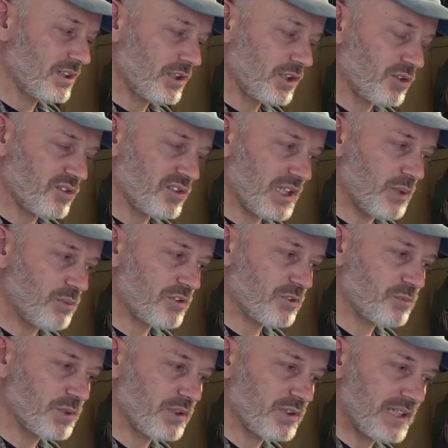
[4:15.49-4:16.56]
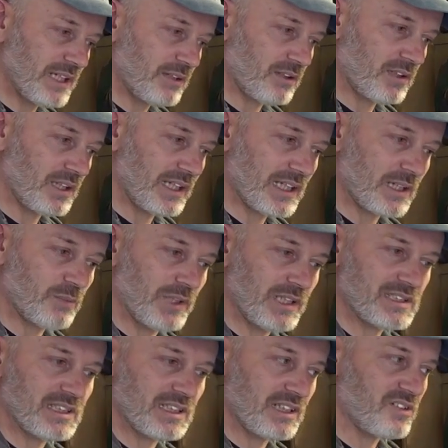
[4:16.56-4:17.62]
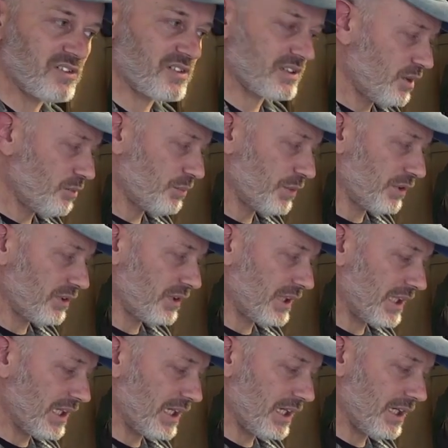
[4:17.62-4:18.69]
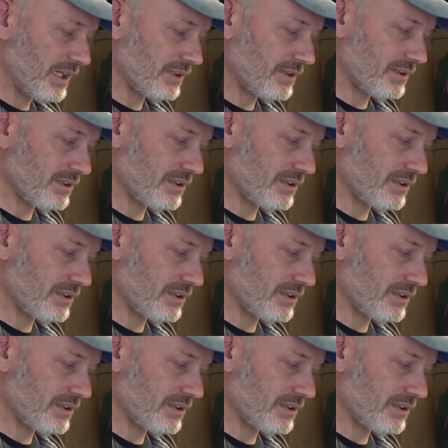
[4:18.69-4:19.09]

whose names I've put down on like a waiting list, but the